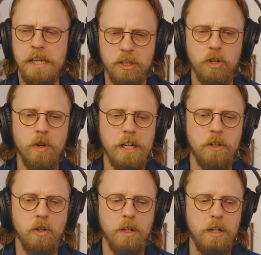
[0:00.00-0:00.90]

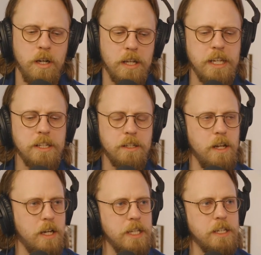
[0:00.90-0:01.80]
critical.
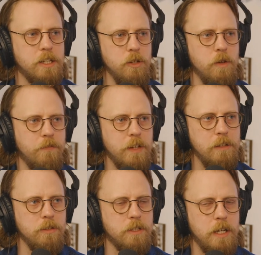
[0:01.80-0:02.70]
I think too it
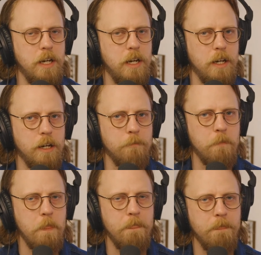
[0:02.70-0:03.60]
feels
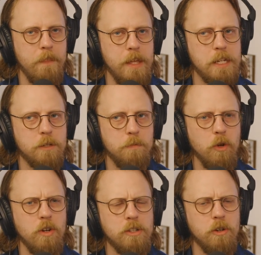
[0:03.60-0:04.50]

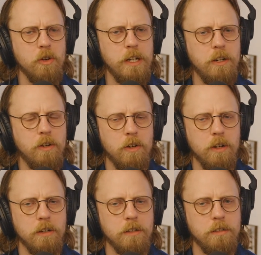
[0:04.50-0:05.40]
exploratory
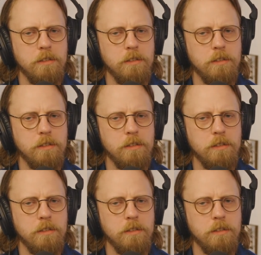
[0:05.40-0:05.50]
or